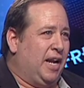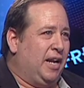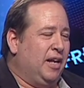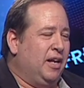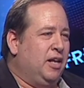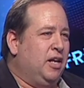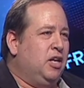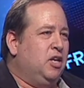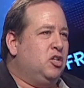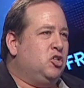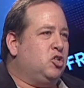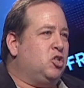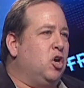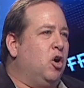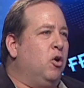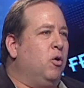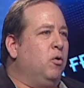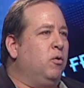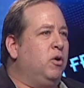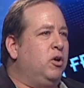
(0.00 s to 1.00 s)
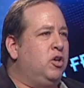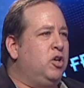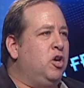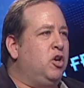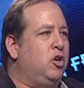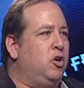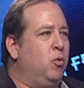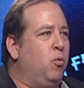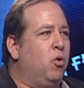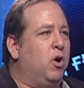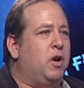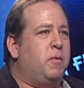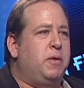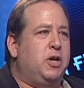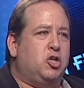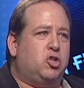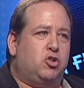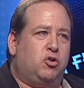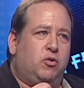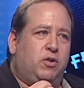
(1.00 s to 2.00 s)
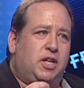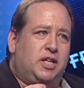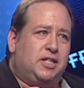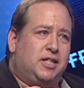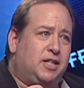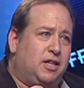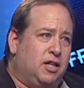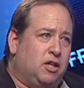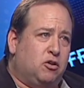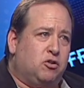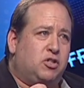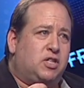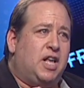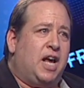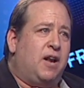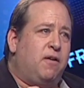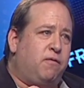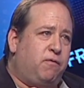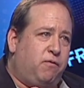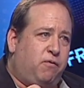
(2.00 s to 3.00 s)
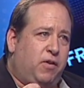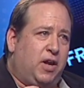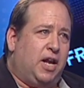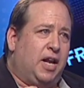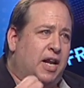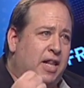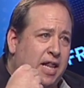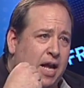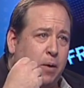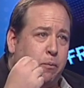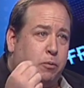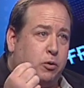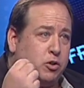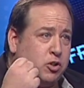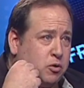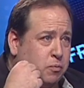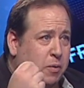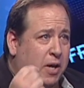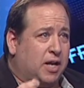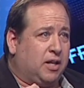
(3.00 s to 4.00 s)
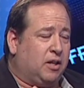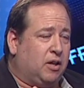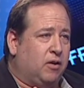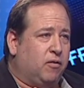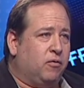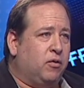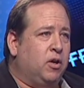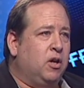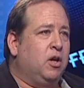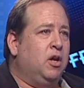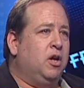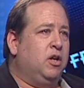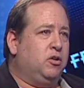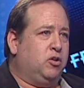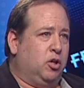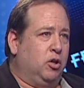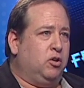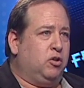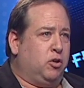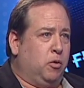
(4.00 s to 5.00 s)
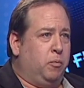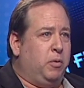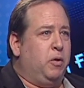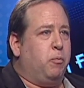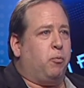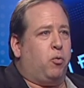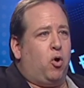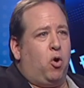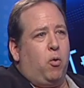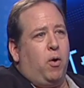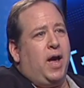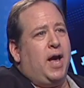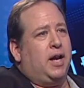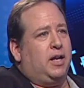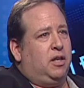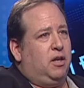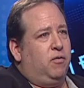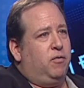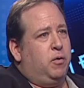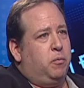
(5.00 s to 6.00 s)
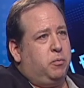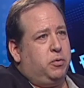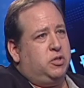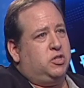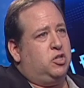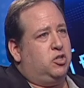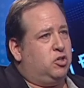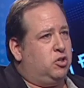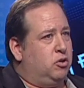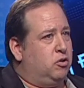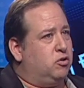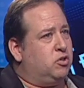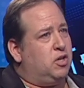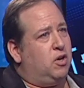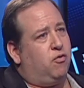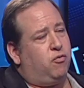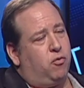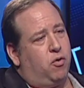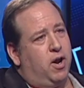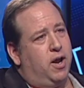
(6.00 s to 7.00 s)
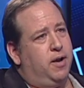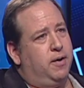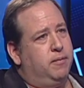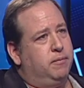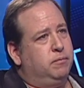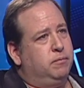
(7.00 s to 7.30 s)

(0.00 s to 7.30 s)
Right. So you want to make sure that there's that fit and that perspective to be proactive and position yourself right.